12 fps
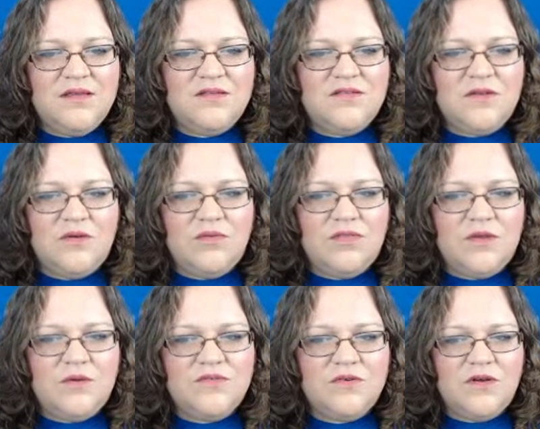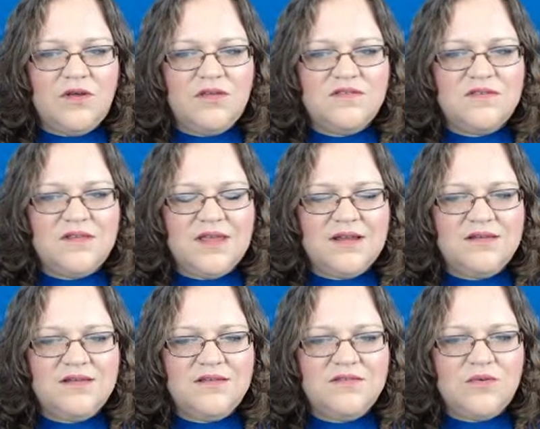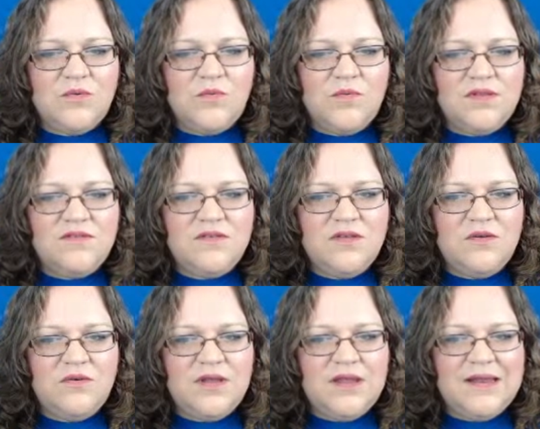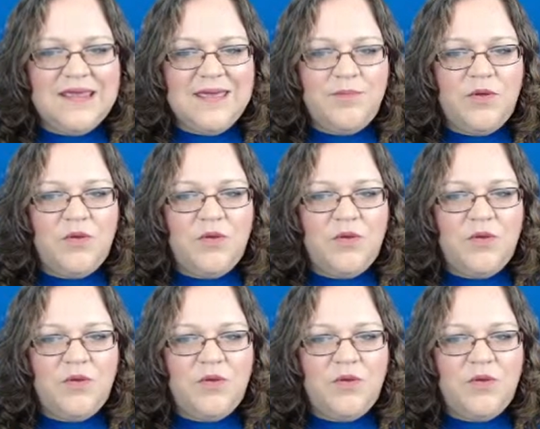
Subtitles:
So those are all selected. So once and keep